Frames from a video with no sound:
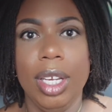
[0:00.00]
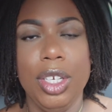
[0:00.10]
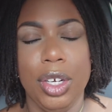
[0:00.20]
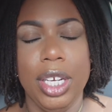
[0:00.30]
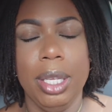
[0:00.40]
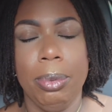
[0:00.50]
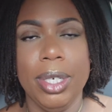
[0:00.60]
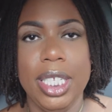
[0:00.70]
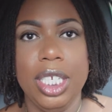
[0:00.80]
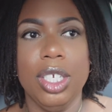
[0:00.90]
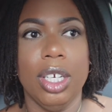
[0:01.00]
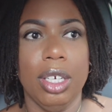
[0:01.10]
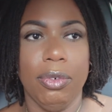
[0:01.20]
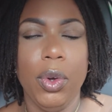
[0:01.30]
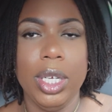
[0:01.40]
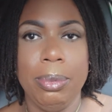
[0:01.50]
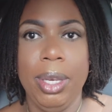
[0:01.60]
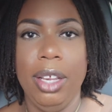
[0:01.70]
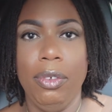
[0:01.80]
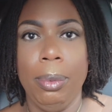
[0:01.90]
during the procedure, of course,
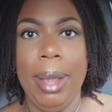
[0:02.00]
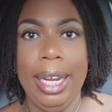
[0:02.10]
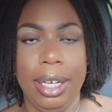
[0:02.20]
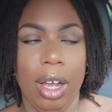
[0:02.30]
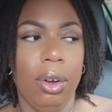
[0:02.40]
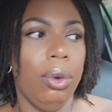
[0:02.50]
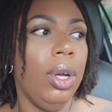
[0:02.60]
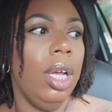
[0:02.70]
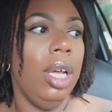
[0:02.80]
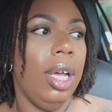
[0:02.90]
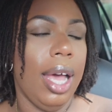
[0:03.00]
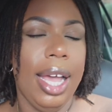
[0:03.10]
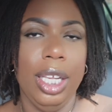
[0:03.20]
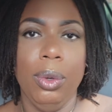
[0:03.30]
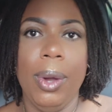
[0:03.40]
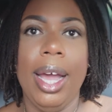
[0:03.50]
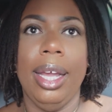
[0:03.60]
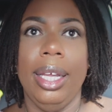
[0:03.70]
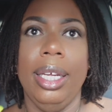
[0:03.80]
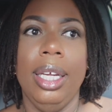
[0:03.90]
many of you may know,
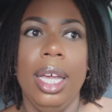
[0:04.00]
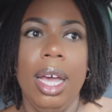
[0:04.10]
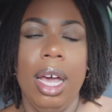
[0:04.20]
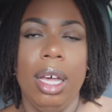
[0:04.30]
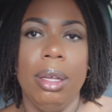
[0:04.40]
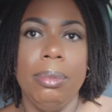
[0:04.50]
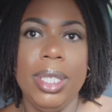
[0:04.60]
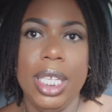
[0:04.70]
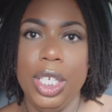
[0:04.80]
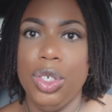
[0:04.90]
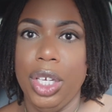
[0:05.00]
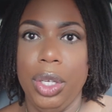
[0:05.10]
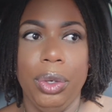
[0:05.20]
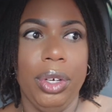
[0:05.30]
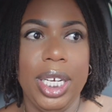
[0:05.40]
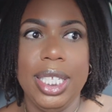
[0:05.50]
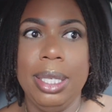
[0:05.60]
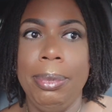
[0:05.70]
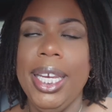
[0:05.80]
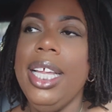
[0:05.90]
IUI is intrauterine
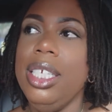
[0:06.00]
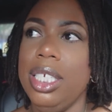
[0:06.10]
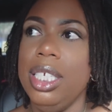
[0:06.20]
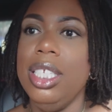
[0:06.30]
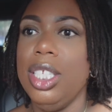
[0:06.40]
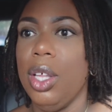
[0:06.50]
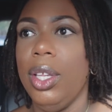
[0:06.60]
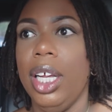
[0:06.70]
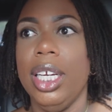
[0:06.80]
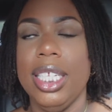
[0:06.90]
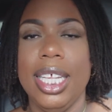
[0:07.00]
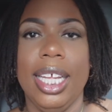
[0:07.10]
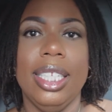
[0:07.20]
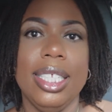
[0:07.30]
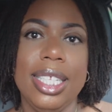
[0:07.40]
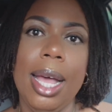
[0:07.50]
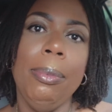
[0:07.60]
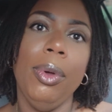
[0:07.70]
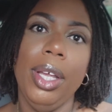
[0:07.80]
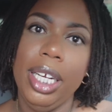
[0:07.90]
insemination, so they're going to take the
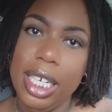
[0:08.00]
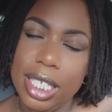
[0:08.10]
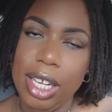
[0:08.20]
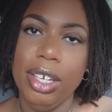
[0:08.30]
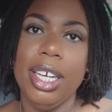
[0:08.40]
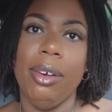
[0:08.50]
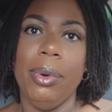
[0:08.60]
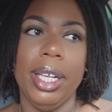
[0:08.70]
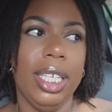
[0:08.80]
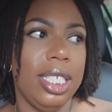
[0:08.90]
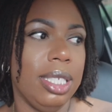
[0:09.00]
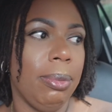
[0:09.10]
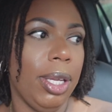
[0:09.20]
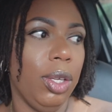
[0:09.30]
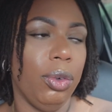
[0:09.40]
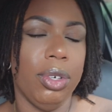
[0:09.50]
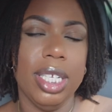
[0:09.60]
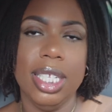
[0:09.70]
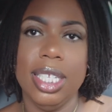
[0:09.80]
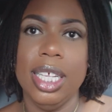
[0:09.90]
sample and insert it directly into my
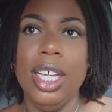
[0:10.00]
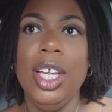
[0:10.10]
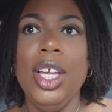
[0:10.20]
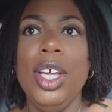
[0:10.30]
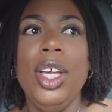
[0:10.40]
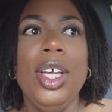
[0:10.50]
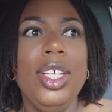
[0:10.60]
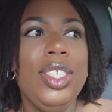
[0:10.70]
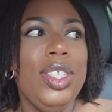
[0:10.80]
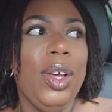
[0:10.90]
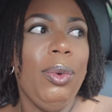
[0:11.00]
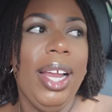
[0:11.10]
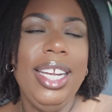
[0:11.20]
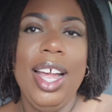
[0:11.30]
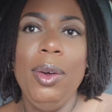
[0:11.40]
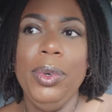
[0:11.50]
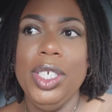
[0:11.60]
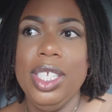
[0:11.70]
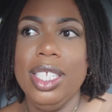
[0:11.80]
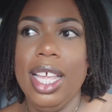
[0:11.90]
uterus. So right now we're
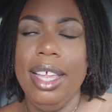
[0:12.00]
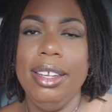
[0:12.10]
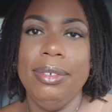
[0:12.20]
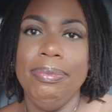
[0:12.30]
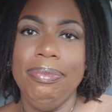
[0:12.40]
just kind of